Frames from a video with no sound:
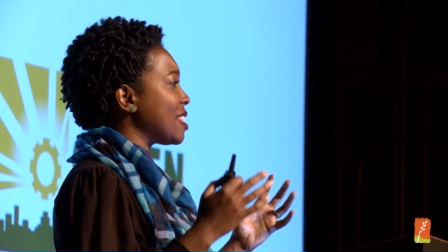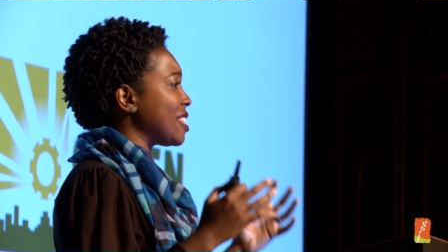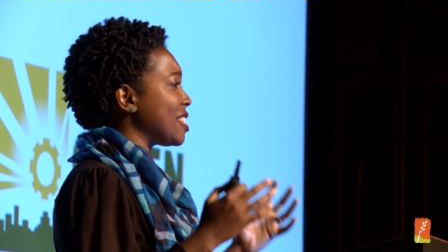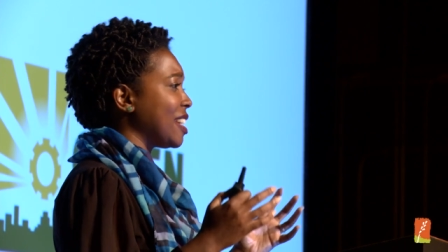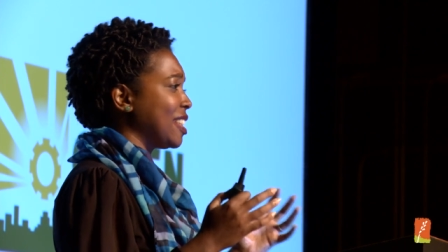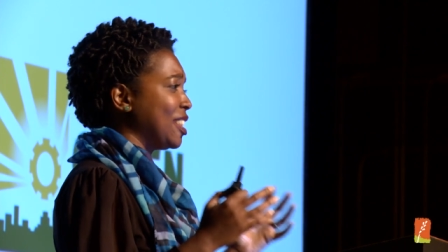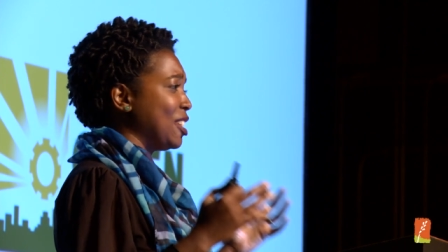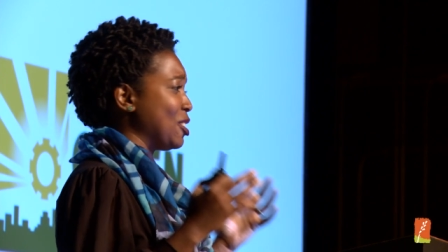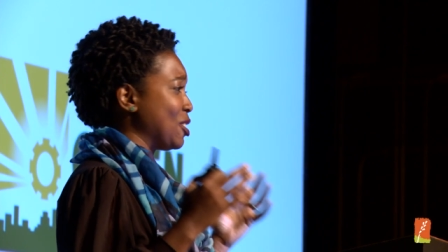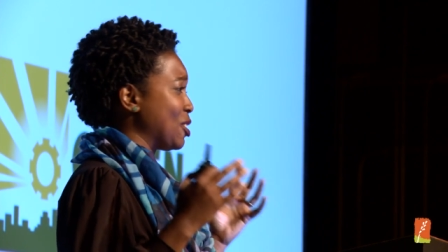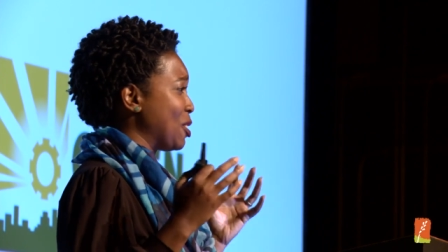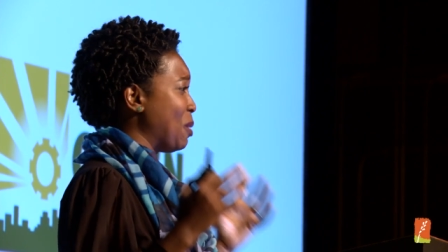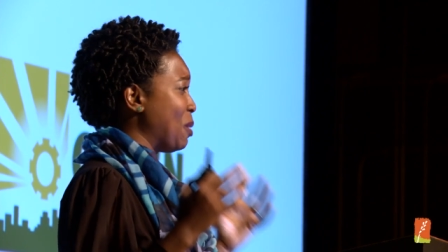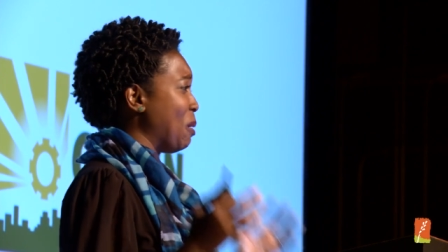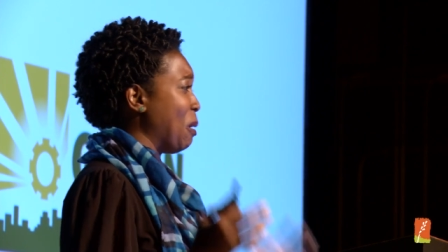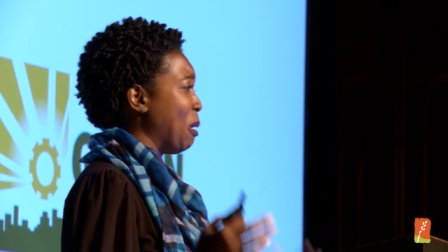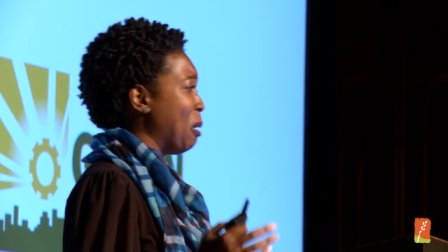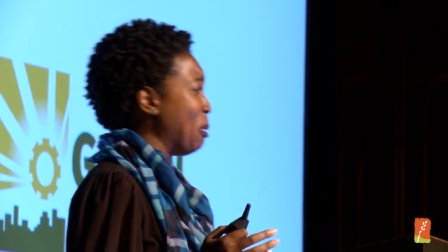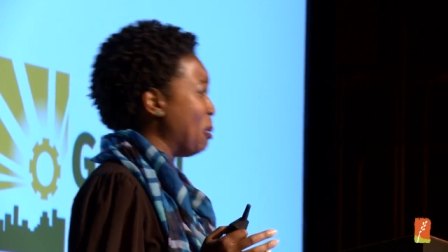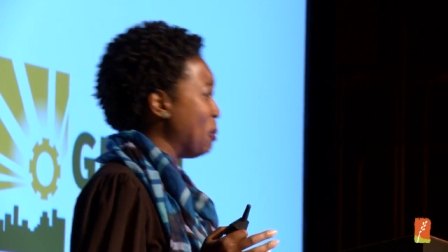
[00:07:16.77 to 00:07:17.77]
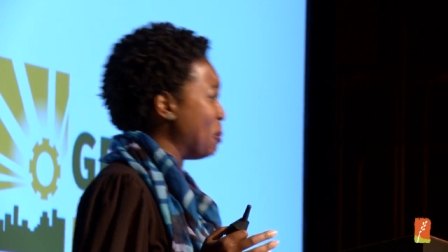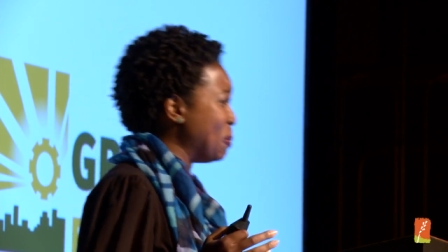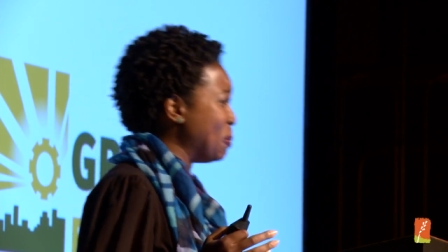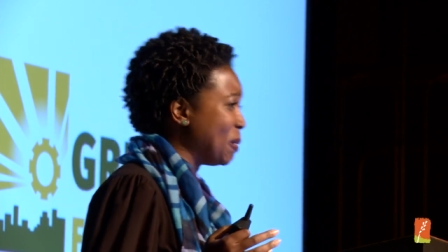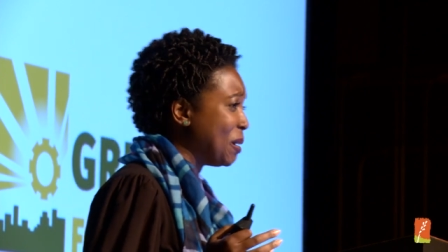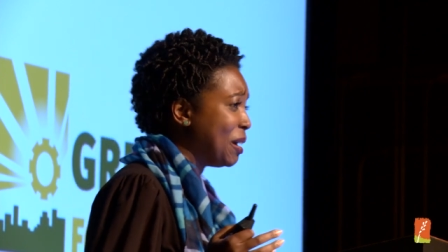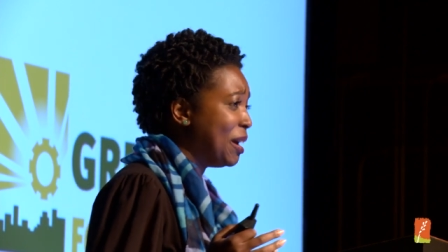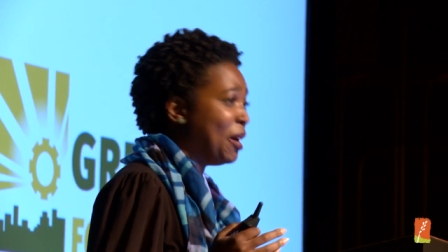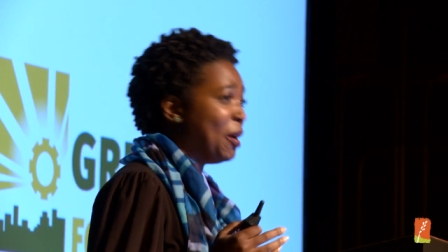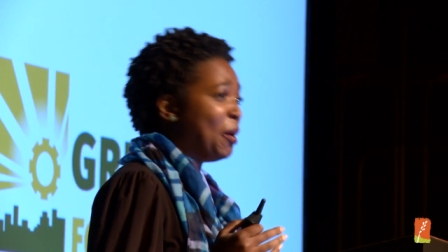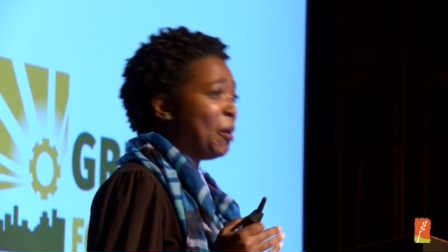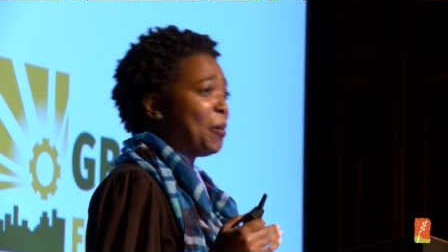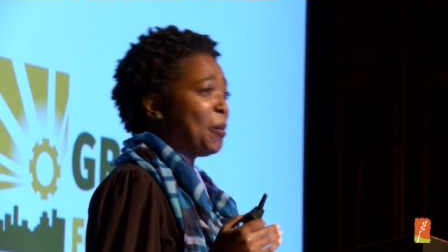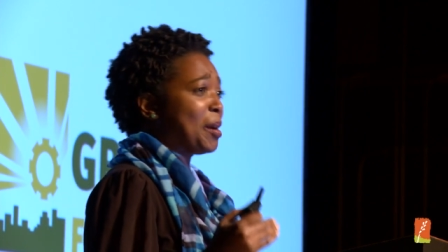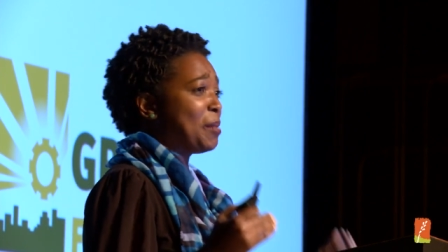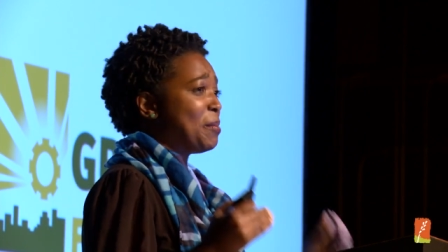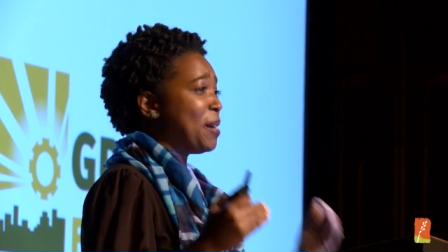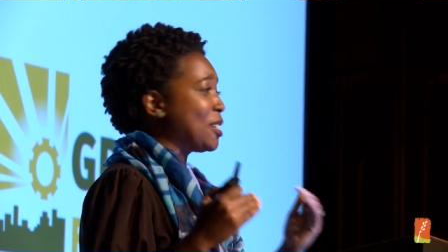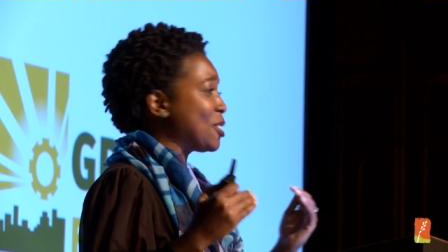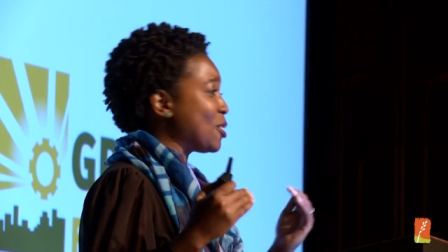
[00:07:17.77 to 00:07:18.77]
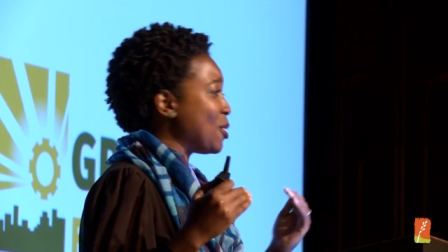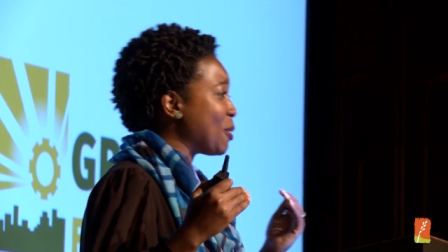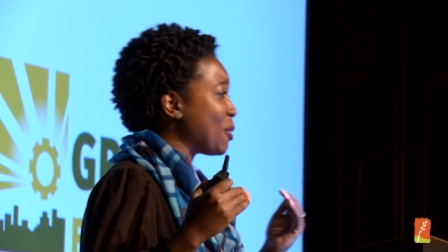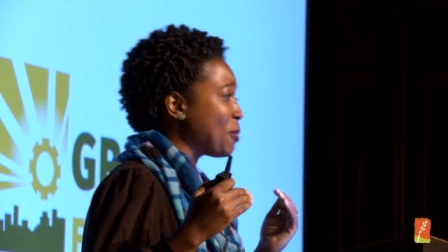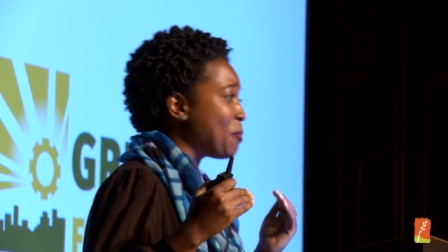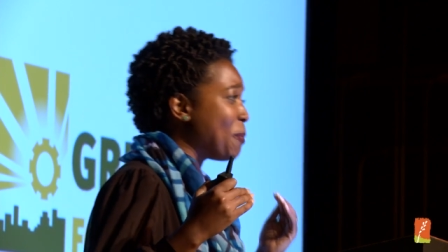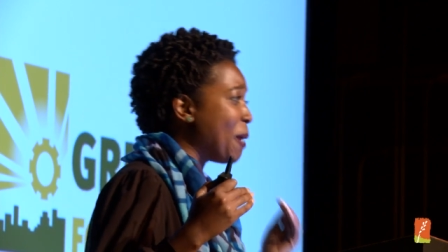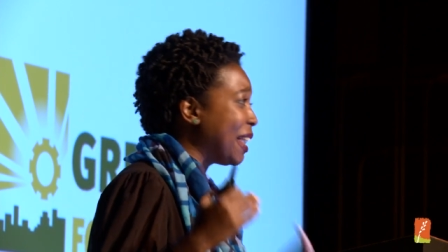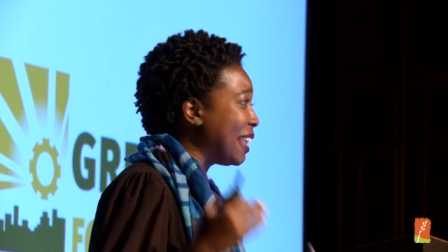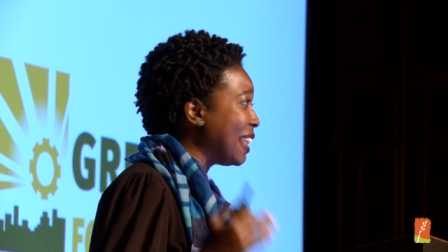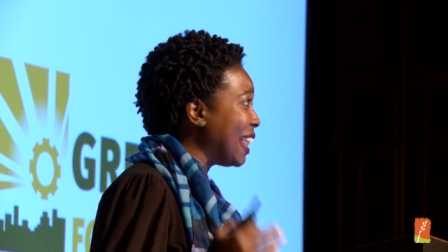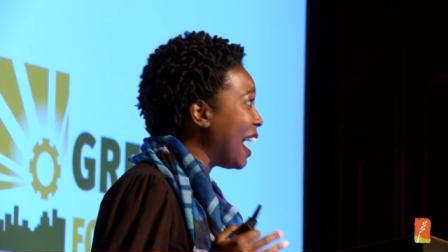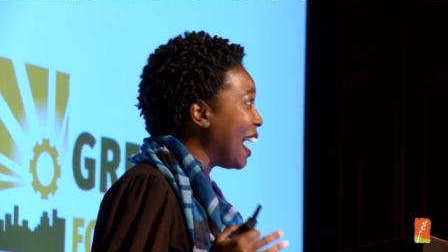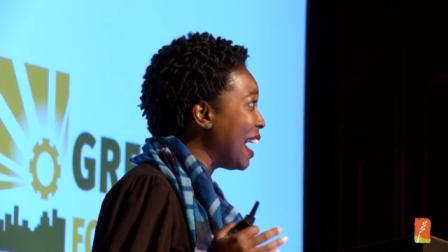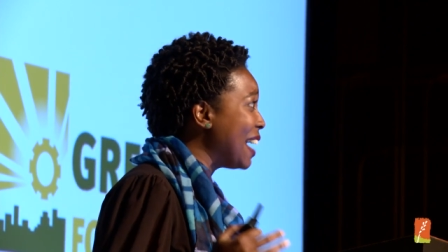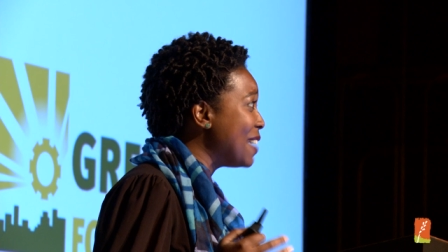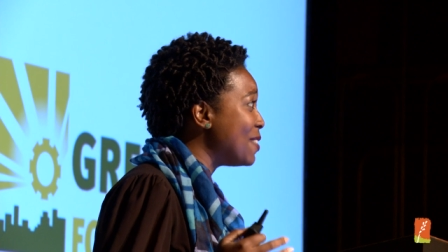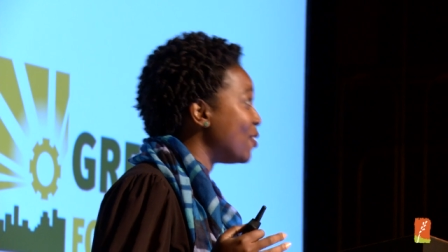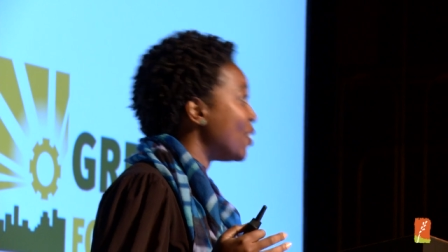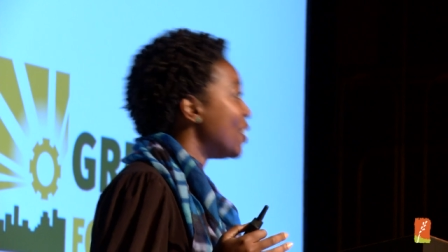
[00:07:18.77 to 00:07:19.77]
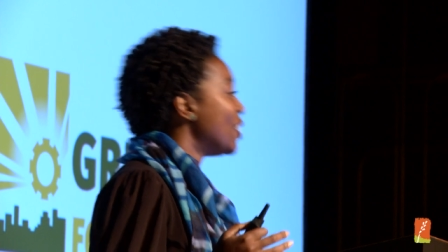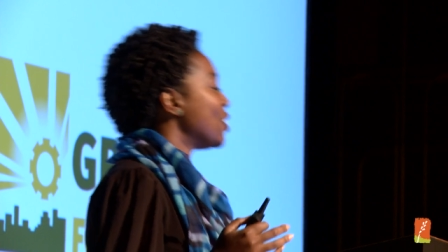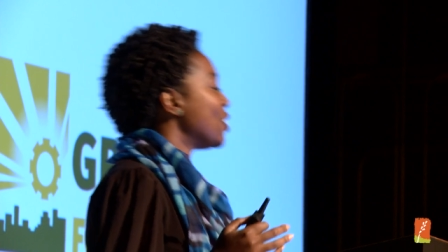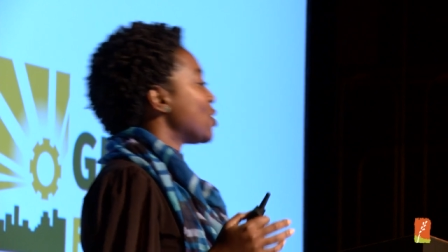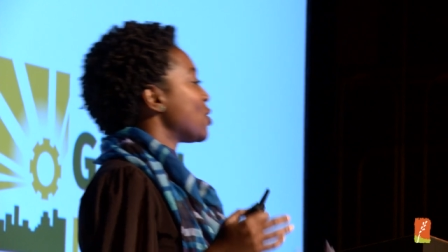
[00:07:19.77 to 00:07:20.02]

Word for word: like, there's no hope. What am I doing with my life?